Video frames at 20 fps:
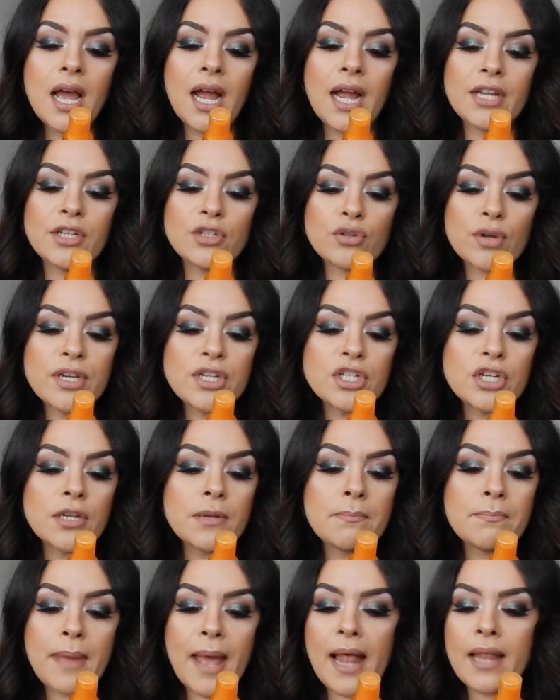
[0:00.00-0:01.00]

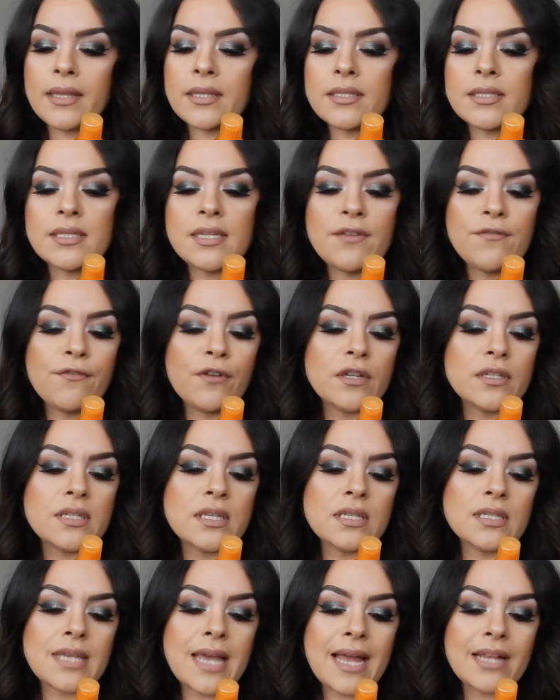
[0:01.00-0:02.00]
hydration, balance, defrizzes,